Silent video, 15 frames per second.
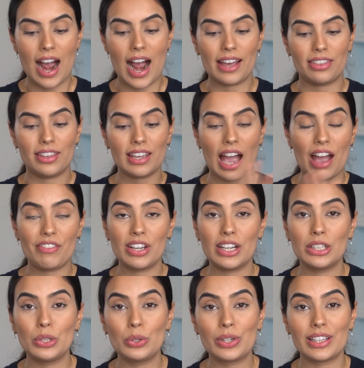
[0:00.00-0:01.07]
I think having a
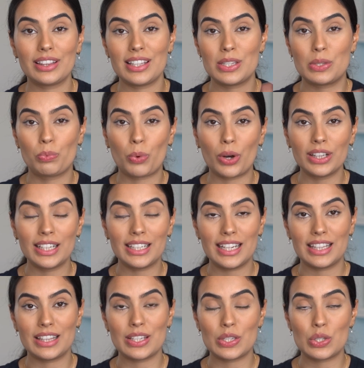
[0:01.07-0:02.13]
look at this wallet
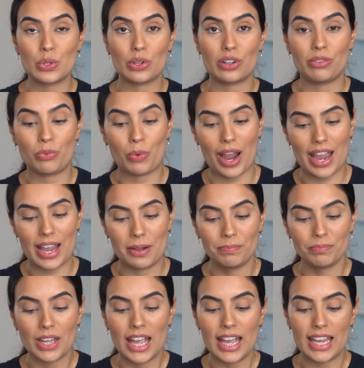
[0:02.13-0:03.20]
in this sort of way
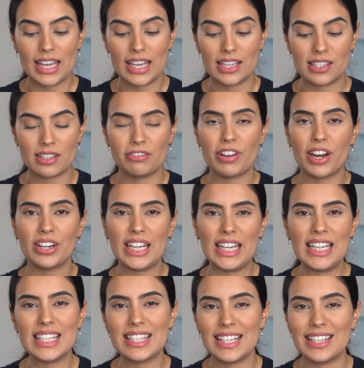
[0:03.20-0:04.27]
is very
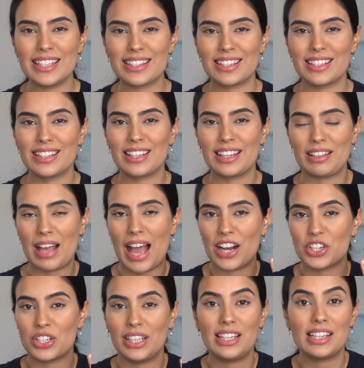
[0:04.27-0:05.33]
easy to
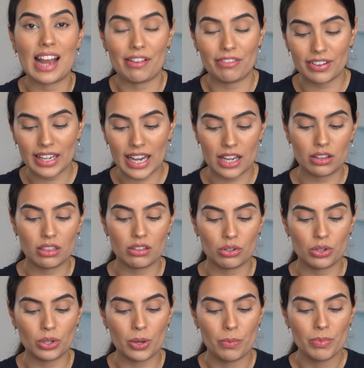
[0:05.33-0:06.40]
actually navigate
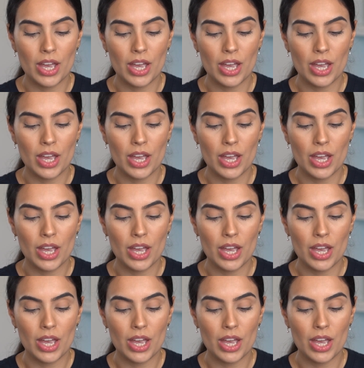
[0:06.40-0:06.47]
through.